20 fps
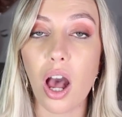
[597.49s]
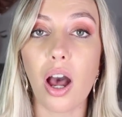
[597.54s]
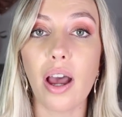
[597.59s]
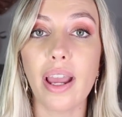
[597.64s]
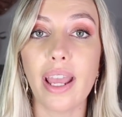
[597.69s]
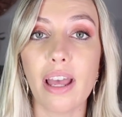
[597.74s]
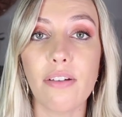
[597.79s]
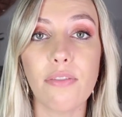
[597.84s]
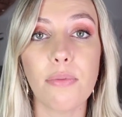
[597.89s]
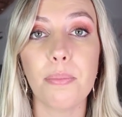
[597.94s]

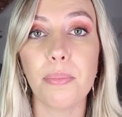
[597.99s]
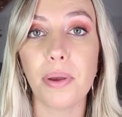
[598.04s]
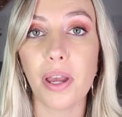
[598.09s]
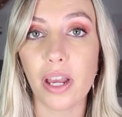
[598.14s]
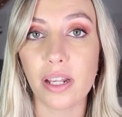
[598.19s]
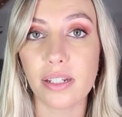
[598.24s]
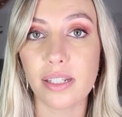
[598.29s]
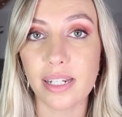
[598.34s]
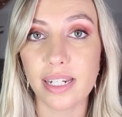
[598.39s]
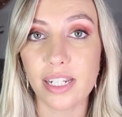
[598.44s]
I haven't
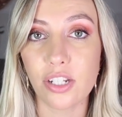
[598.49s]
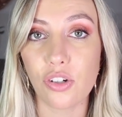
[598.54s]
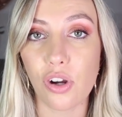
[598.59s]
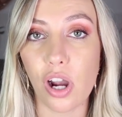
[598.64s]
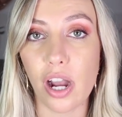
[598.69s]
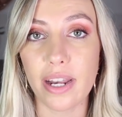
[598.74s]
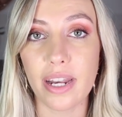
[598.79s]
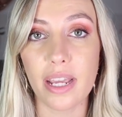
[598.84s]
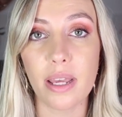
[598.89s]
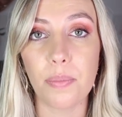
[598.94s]
personally
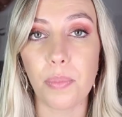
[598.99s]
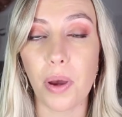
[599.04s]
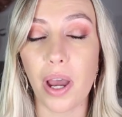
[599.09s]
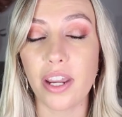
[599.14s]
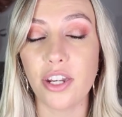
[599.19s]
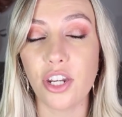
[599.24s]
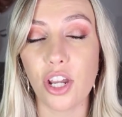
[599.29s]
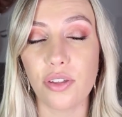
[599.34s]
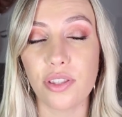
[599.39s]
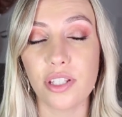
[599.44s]
tried it, but
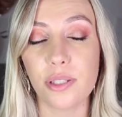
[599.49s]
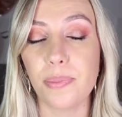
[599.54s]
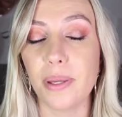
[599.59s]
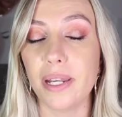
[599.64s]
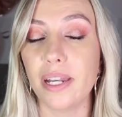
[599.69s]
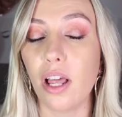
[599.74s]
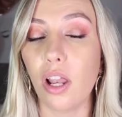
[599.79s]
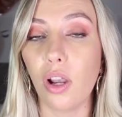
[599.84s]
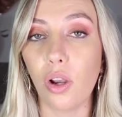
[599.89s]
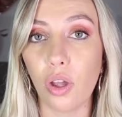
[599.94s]
I know there's
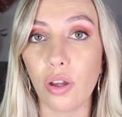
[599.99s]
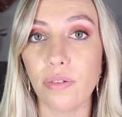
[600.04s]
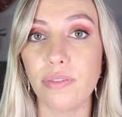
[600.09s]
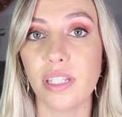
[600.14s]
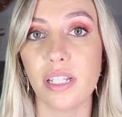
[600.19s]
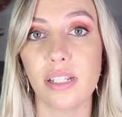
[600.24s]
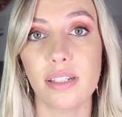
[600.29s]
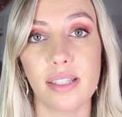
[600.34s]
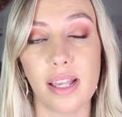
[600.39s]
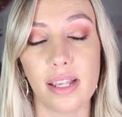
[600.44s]
been a lot of
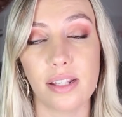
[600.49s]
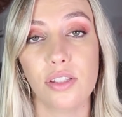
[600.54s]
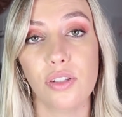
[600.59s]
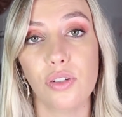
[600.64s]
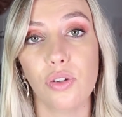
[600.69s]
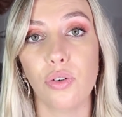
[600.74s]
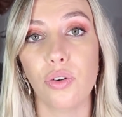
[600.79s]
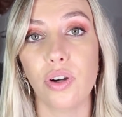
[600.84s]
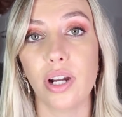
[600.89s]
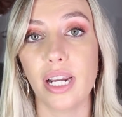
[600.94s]
success
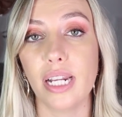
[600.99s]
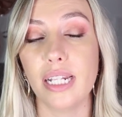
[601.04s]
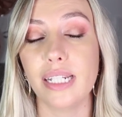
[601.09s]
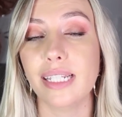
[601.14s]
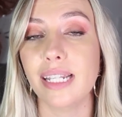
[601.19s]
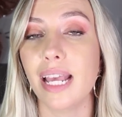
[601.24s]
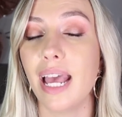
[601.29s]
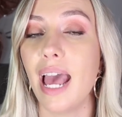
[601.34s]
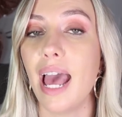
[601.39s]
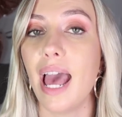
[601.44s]

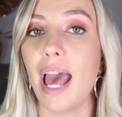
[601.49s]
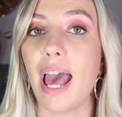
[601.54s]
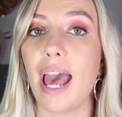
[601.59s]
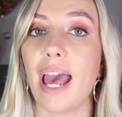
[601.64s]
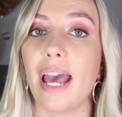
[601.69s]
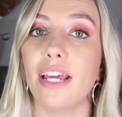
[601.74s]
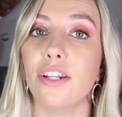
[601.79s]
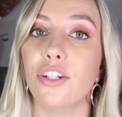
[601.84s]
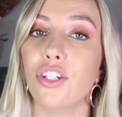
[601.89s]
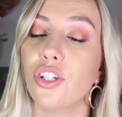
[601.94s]
stories,
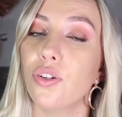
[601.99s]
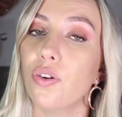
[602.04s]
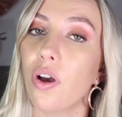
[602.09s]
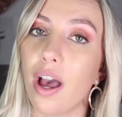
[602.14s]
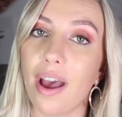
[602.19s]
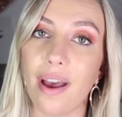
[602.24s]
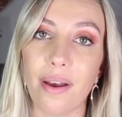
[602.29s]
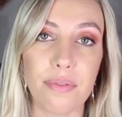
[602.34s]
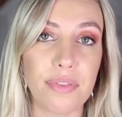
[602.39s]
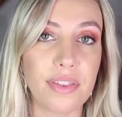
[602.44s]
and you
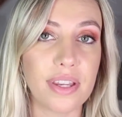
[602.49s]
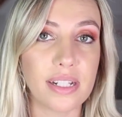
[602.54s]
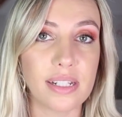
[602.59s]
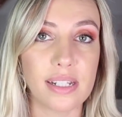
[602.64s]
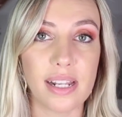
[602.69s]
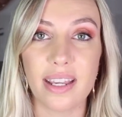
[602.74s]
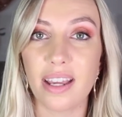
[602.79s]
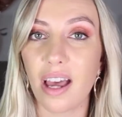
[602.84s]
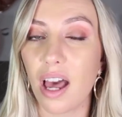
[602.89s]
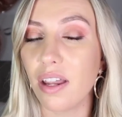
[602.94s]
cut out
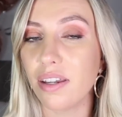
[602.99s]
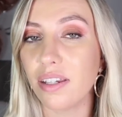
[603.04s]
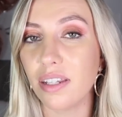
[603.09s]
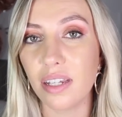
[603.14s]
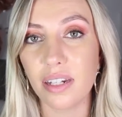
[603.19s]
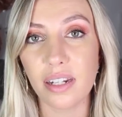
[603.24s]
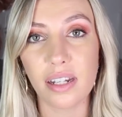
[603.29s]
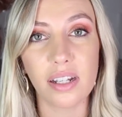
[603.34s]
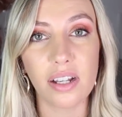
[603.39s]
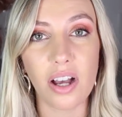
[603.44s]
things like
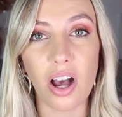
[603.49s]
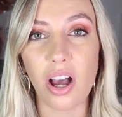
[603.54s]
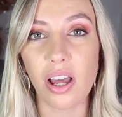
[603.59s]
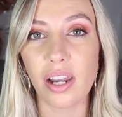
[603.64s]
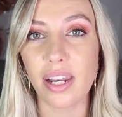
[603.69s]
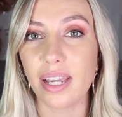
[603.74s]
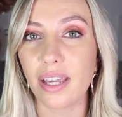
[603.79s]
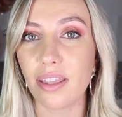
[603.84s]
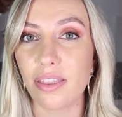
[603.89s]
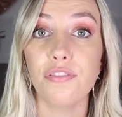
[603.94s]
onion and
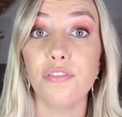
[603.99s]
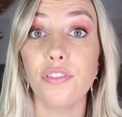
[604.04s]
garlic,